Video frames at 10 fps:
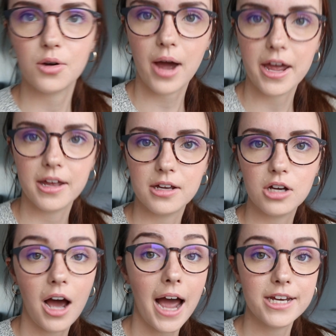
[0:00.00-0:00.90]
I
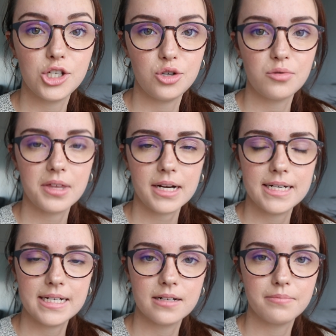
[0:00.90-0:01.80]
knew that I
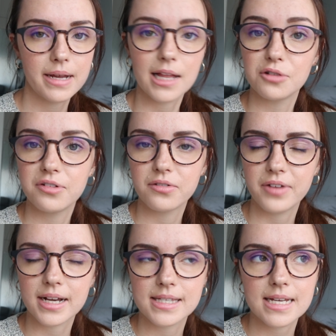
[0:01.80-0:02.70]
needed my yellow fever
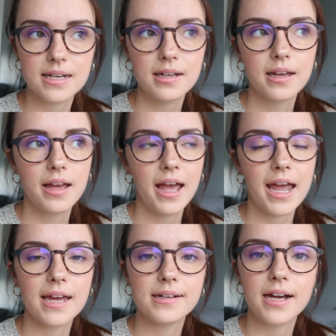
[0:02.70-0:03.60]
vaccine,
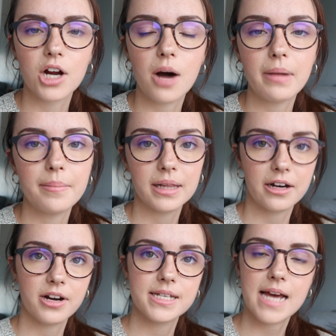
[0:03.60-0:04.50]
and I got my
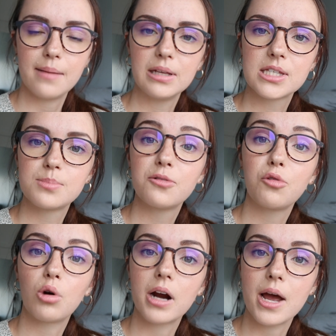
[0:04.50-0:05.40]
malaria tablets
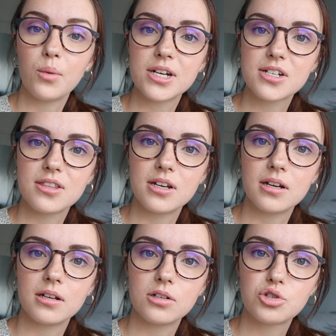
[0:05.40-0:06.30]
before I went to
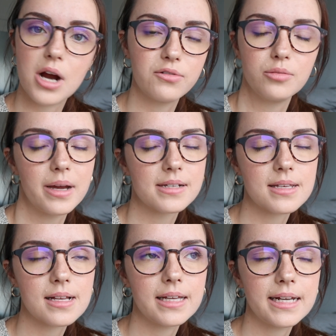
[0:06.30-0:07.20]
the travel
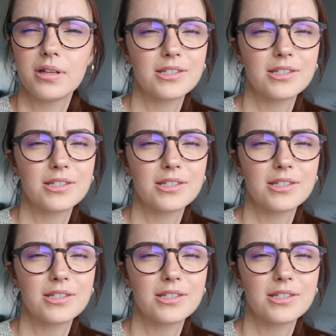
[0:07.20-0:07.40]
medicine clinic.